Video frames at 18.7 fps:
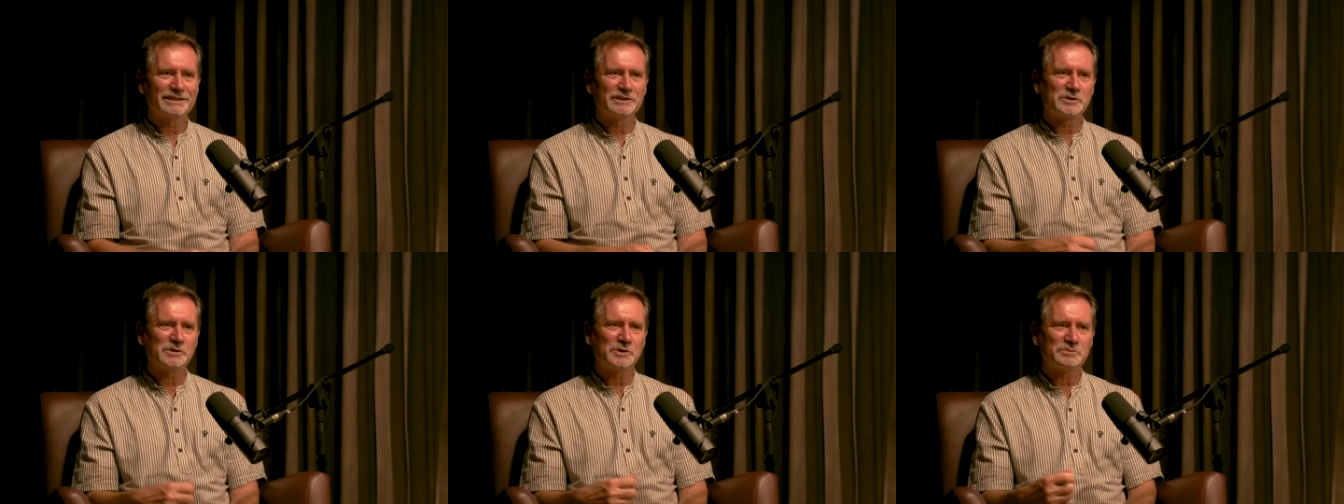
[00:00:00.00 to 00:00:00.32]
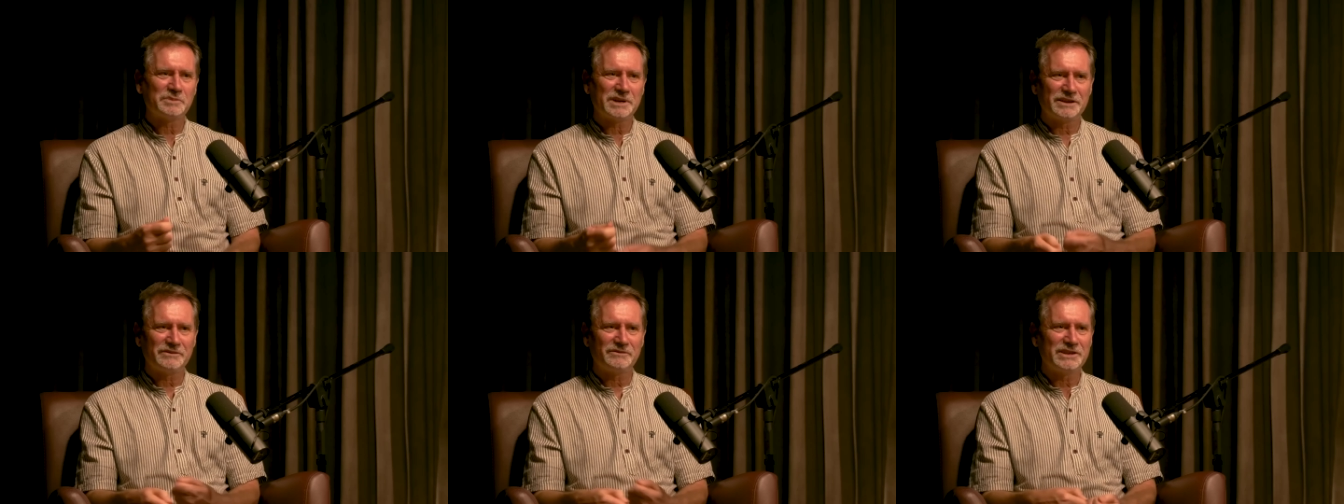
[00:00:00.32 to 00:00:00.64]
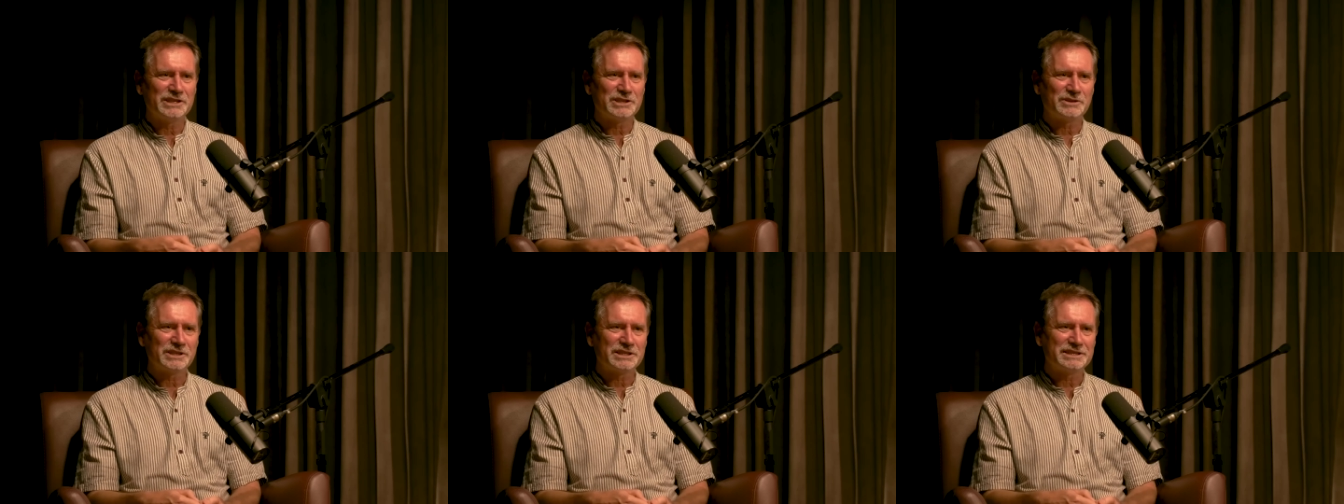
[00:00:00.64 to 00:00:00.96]
Got my
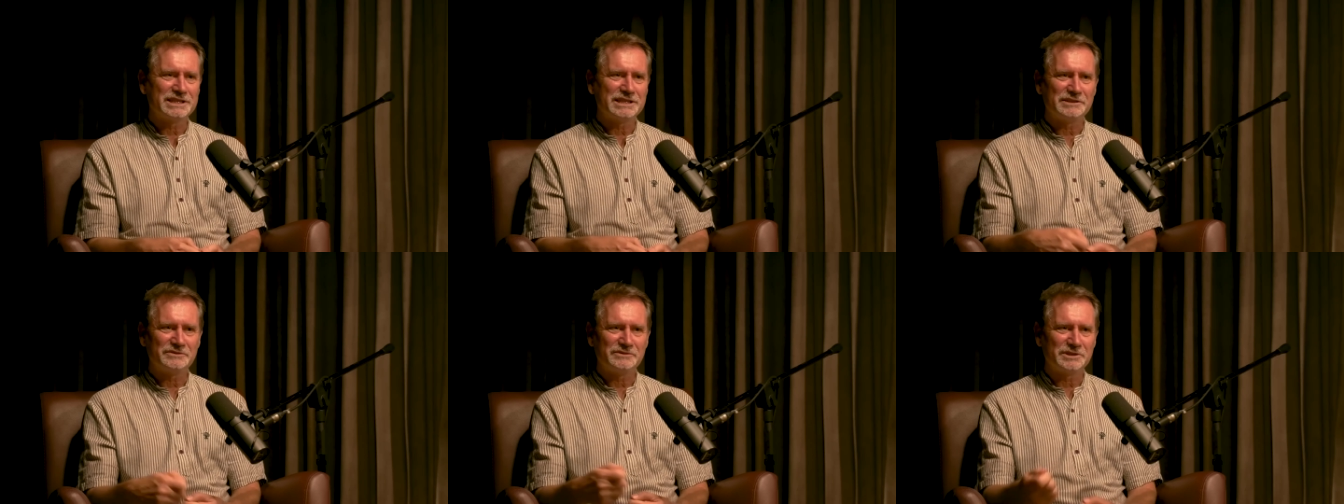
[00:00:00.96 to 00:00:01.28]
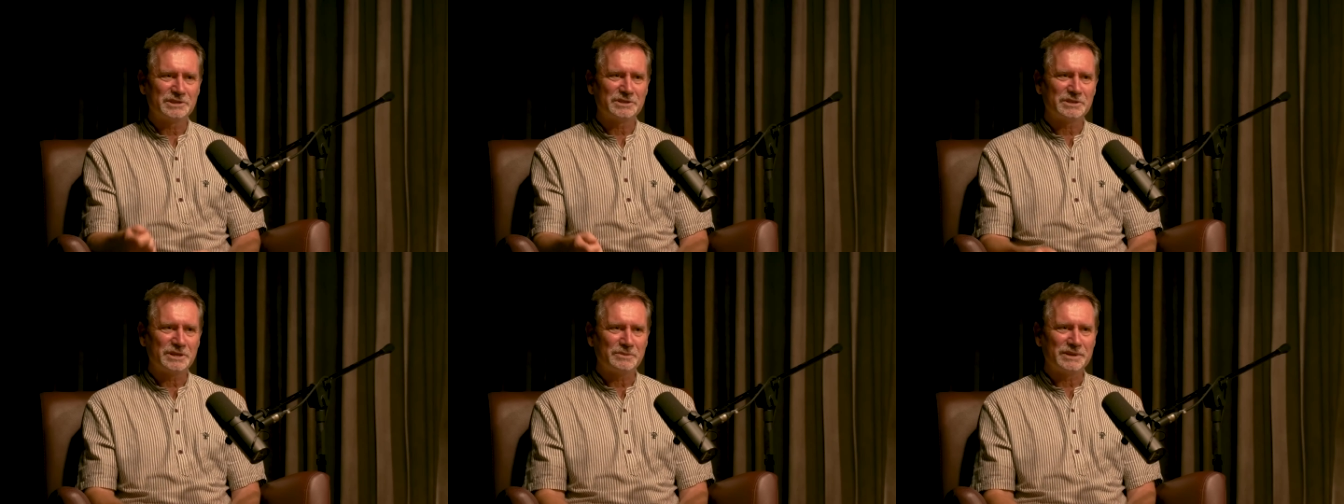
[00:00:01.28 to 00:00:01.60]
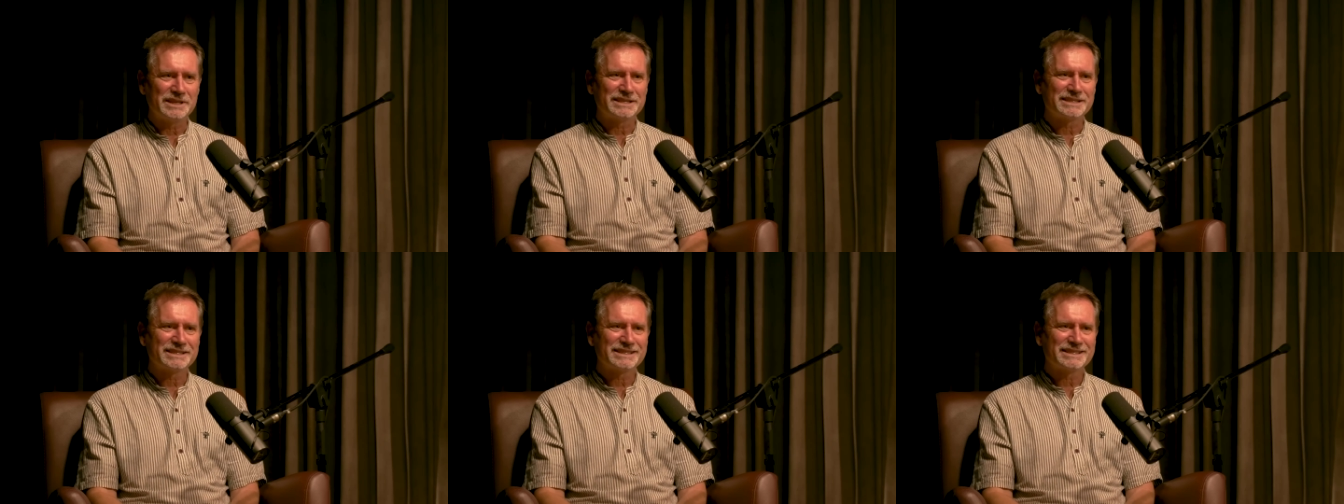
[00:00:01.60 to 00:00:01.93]
visa extended for 3
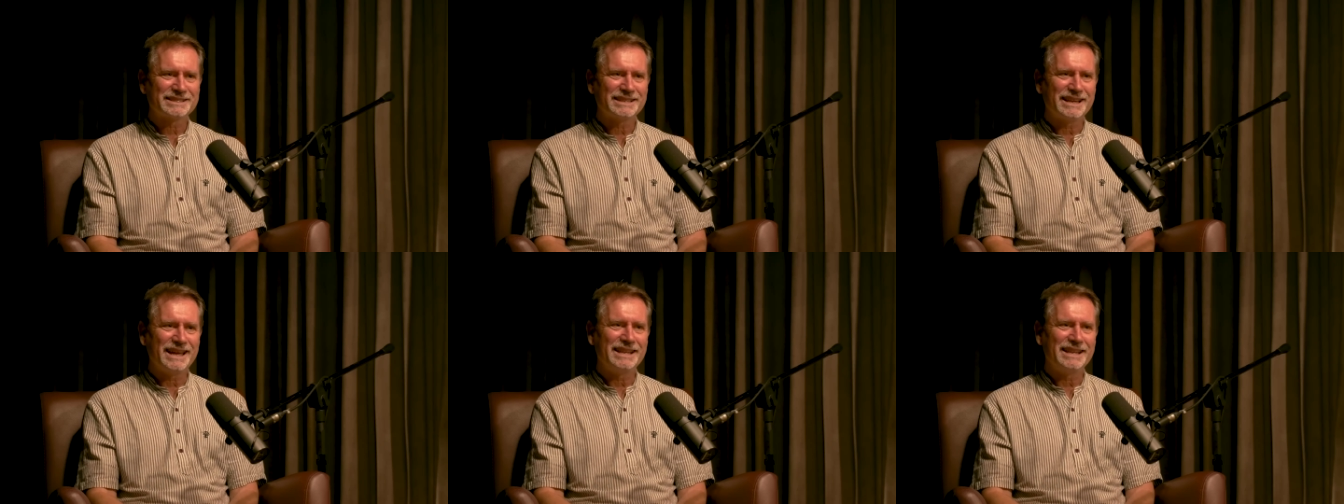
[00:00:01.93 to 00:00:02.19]
weeks.